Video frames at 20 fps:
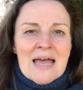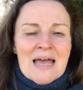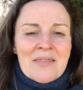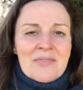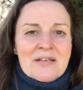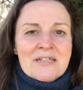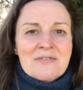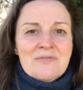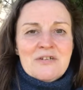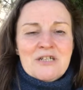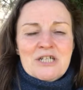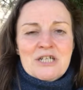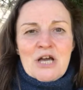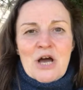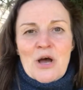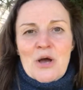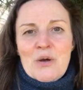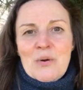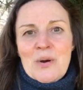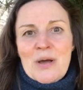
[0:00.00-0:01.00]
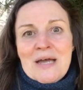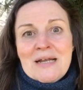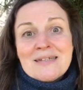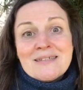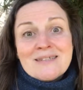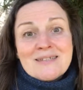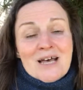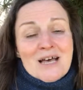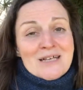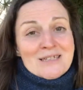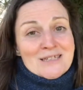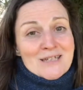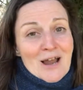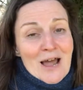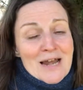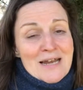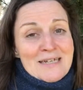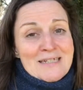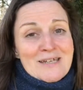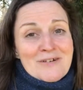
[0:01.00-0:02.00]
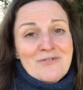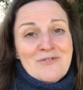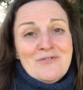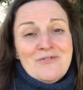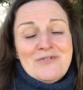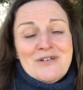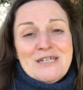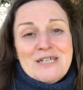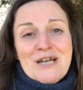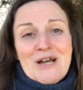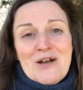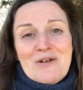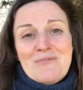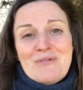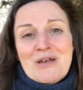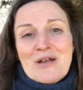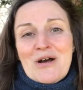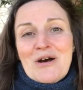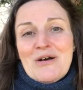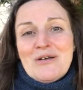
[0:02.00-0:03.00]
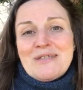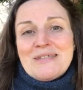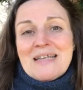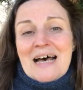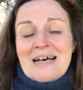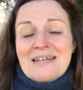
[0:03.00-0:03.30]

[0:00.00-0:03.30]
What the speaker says: In this video, it's a slightly different video because,